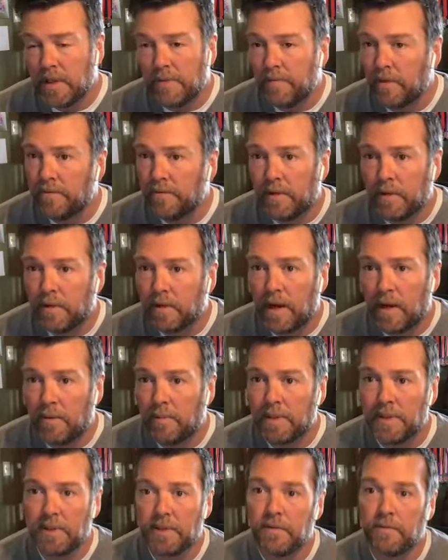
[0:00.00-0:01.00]
definitely felt
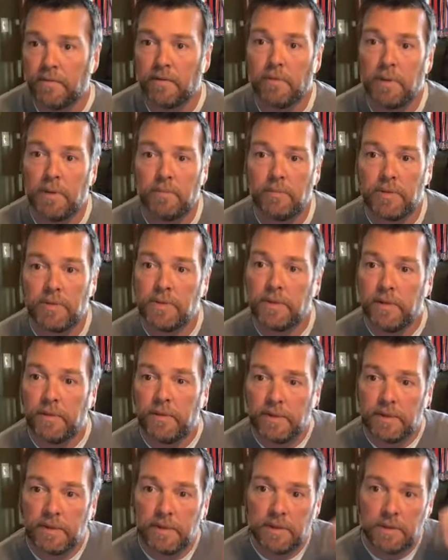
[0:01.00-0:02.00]
competition for people's
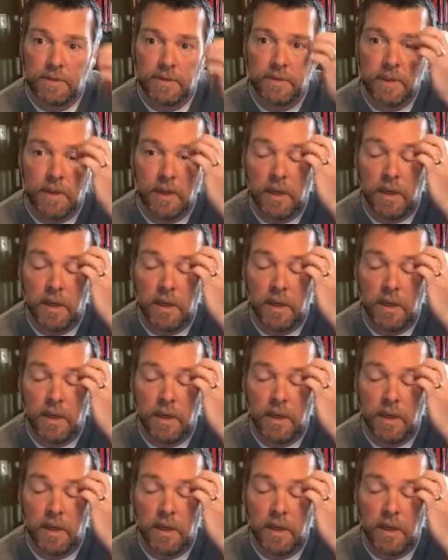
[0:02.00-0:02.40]
services.